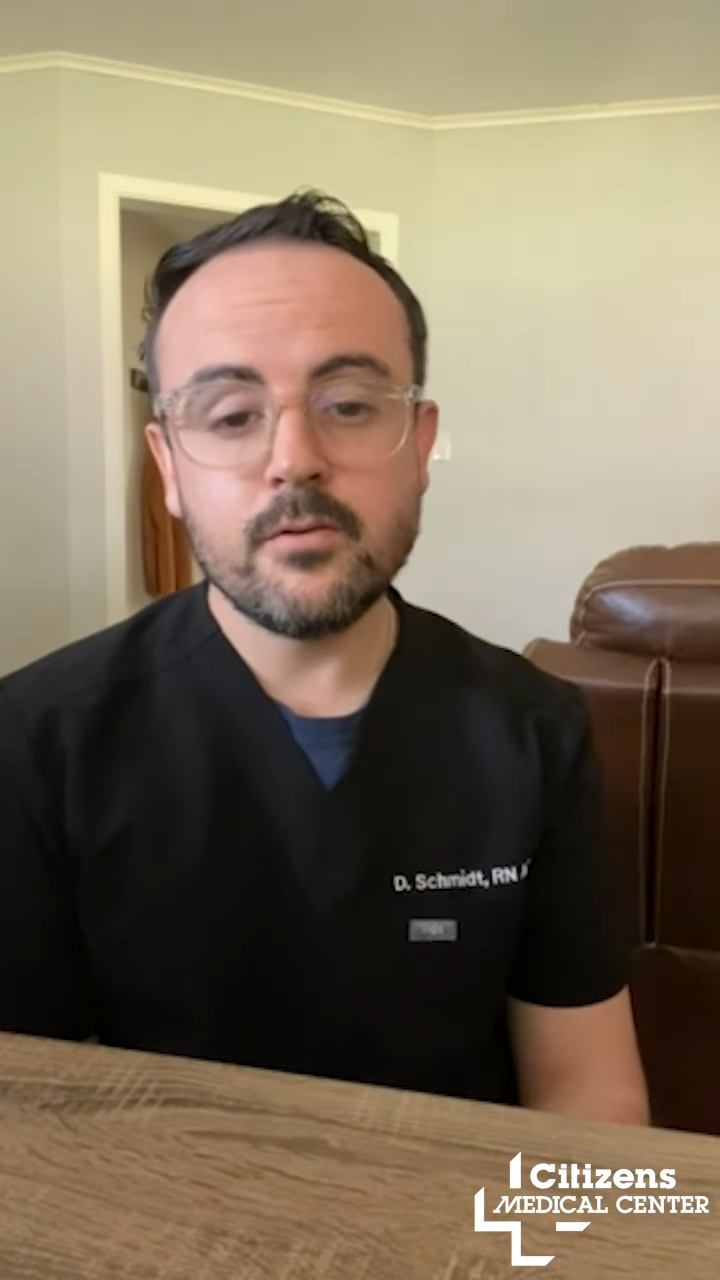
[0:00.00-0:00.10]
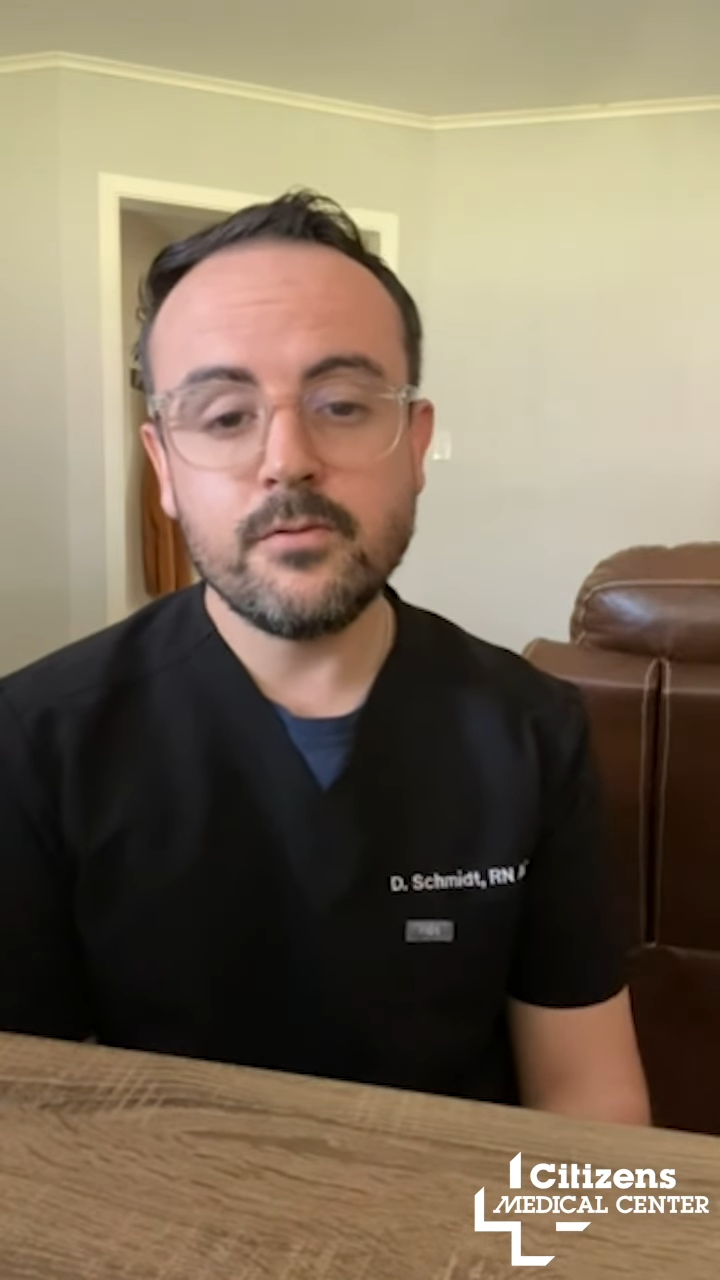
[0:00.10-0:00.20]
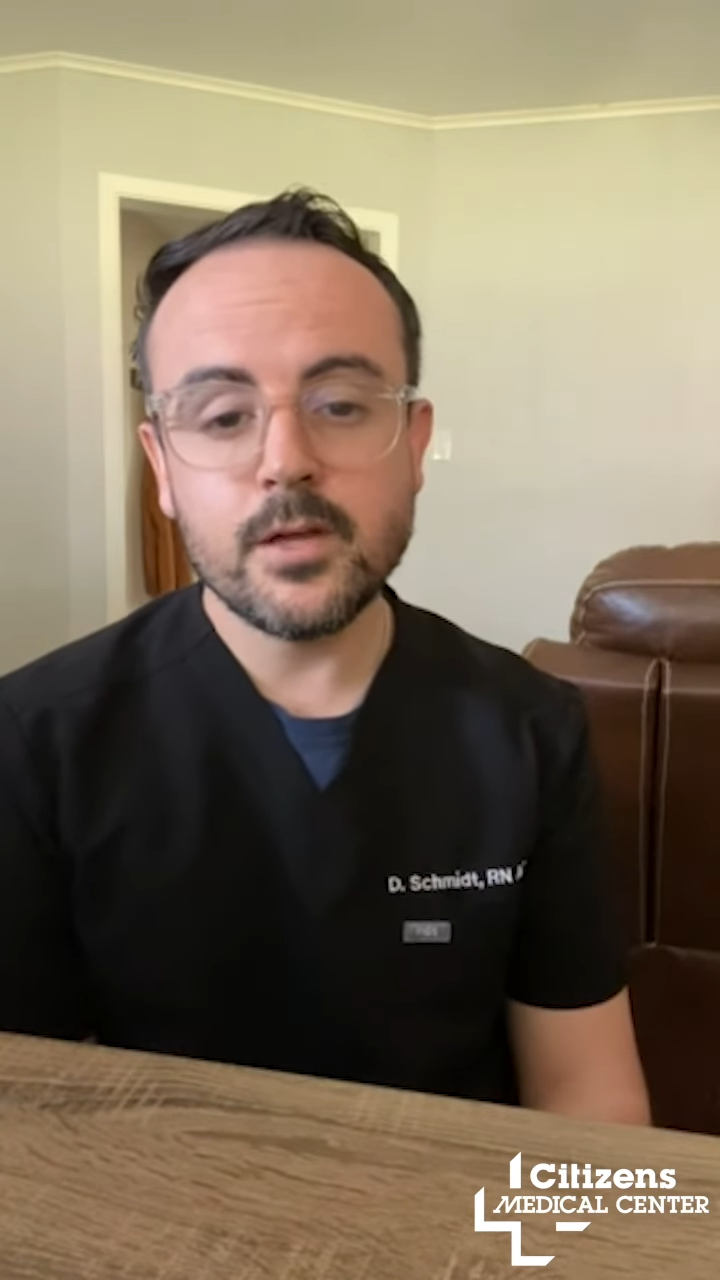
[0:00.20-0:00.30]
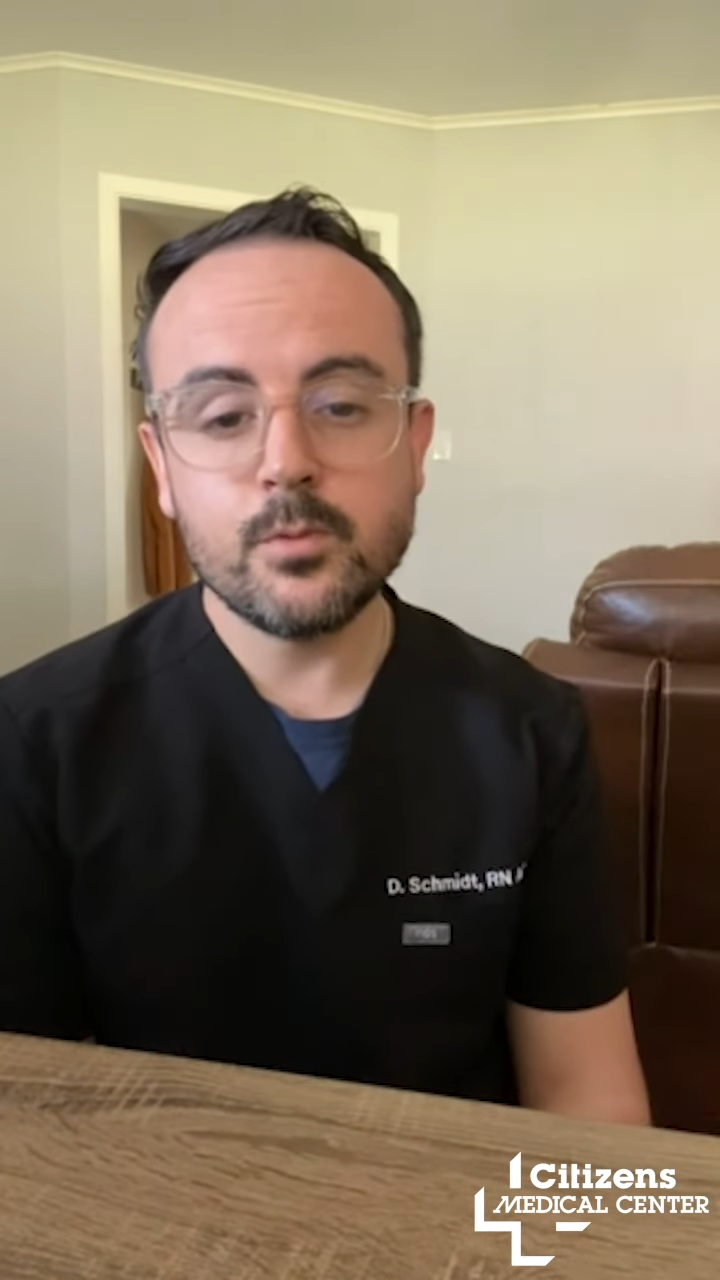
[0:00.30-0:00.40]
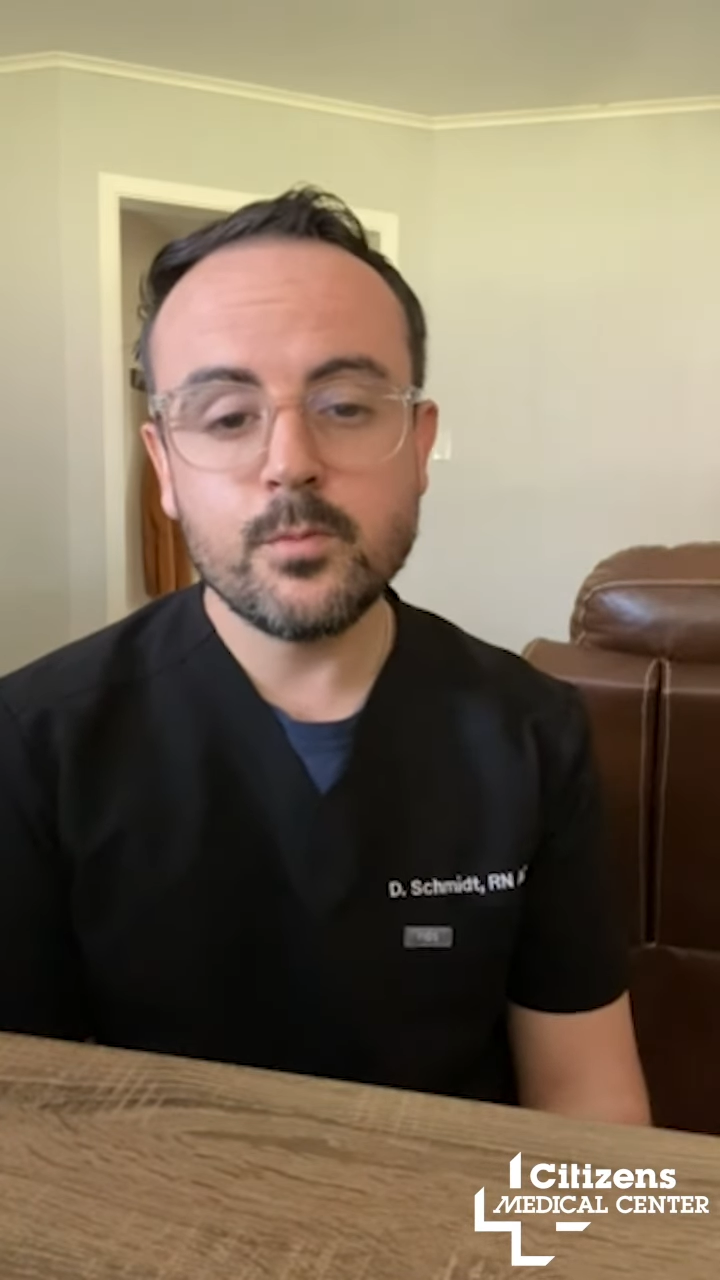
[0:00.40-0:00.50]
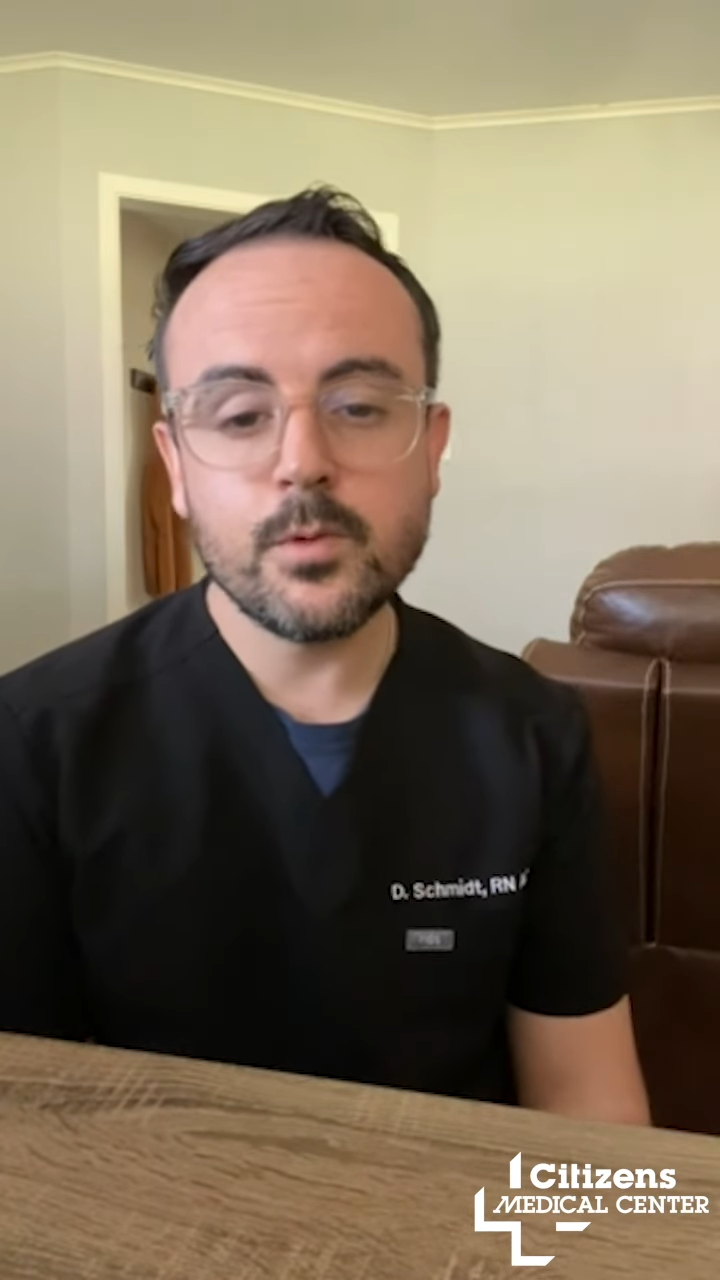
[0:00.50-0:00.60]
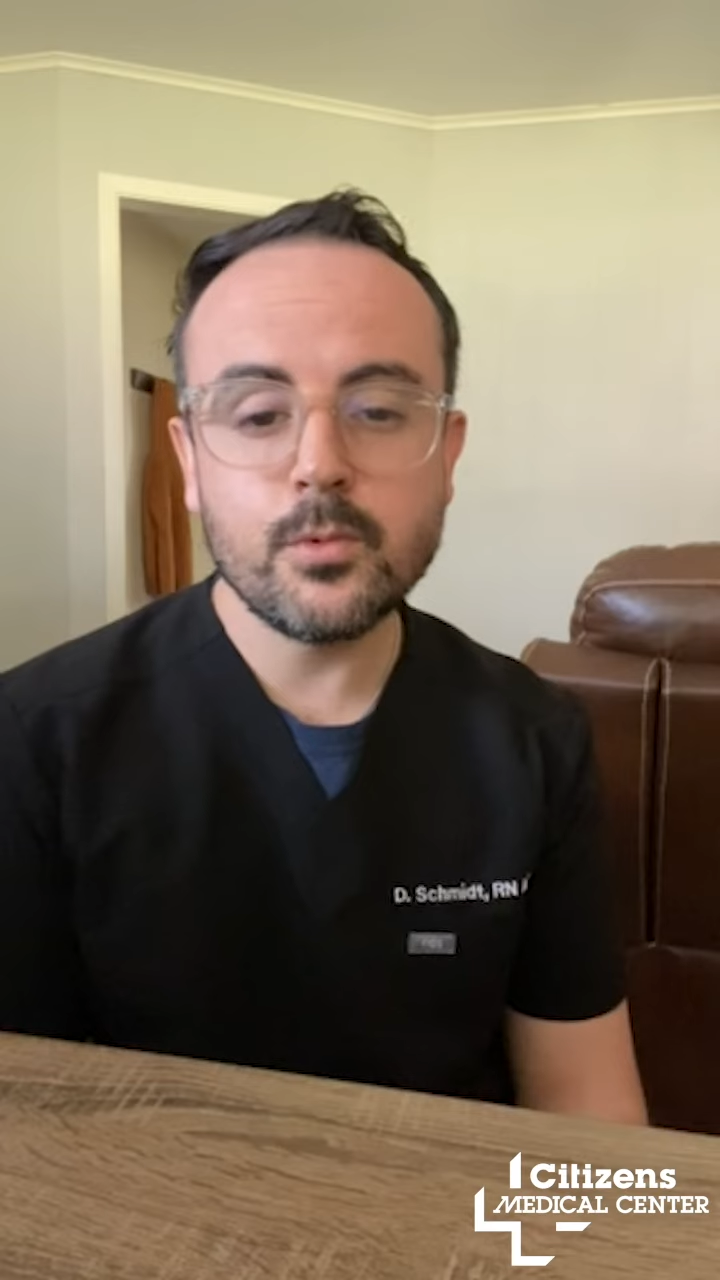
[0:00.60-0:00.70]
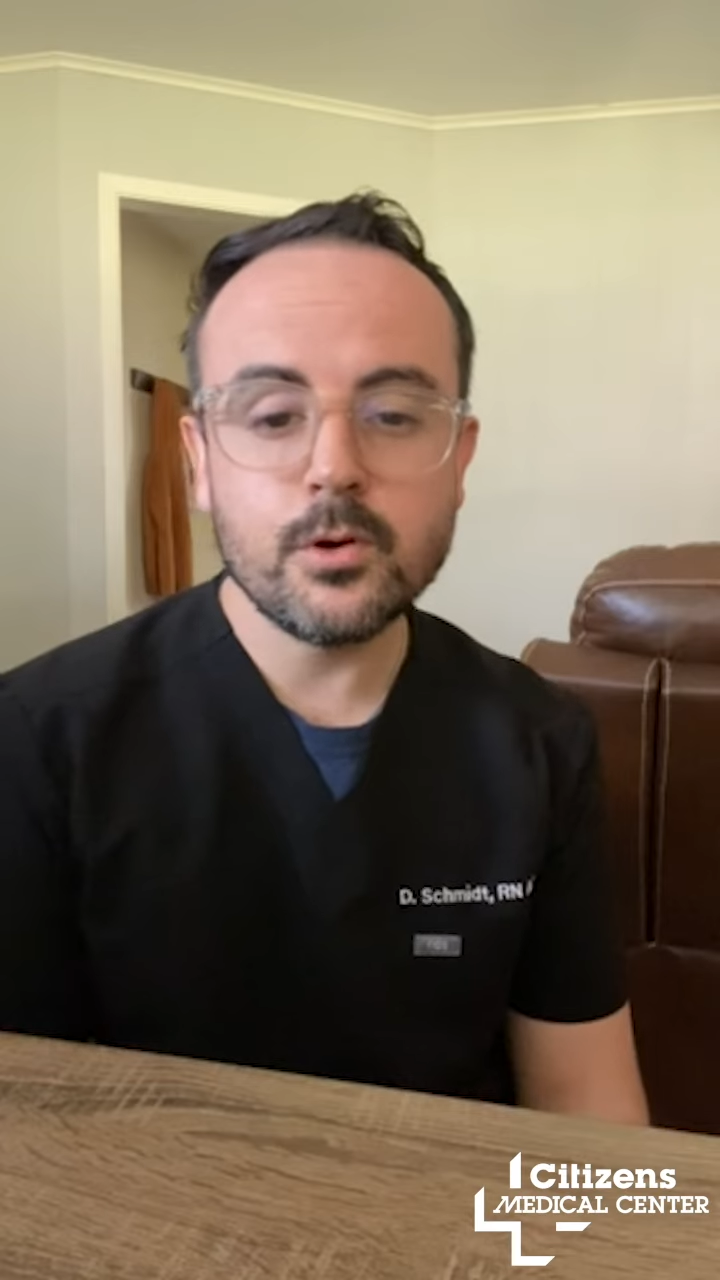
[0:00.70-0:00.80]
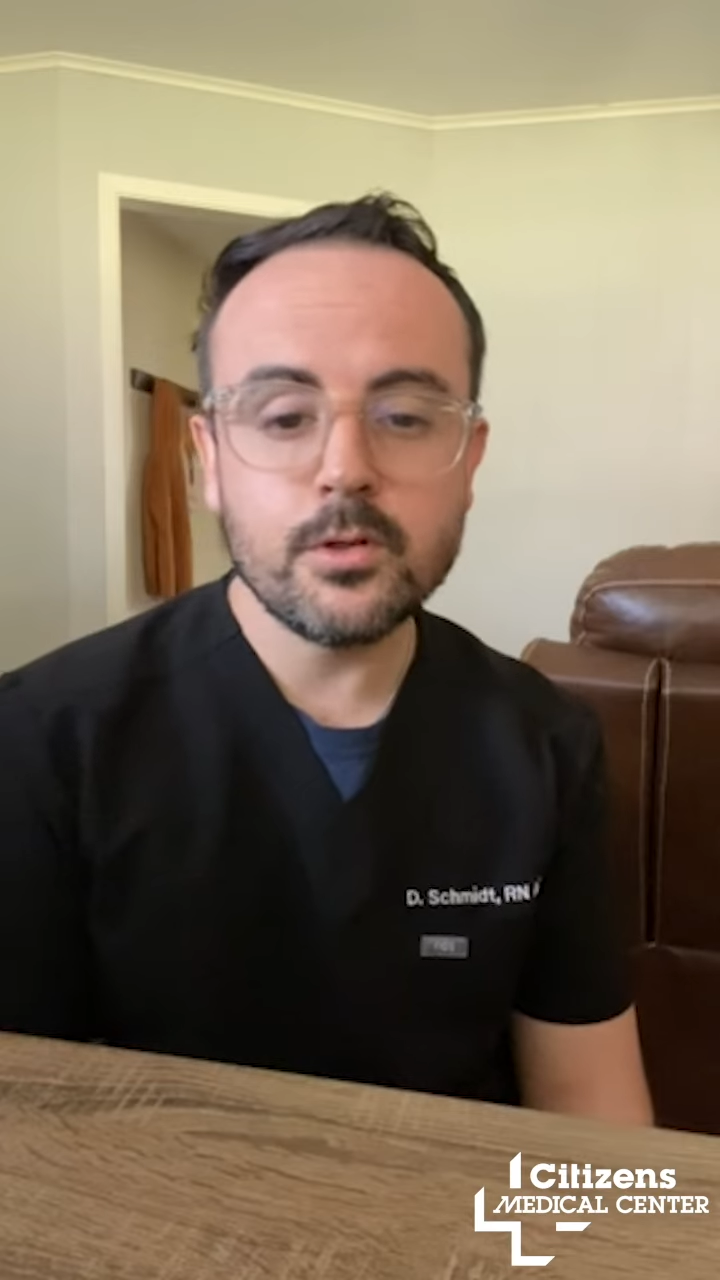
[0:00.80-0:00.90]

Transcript: family member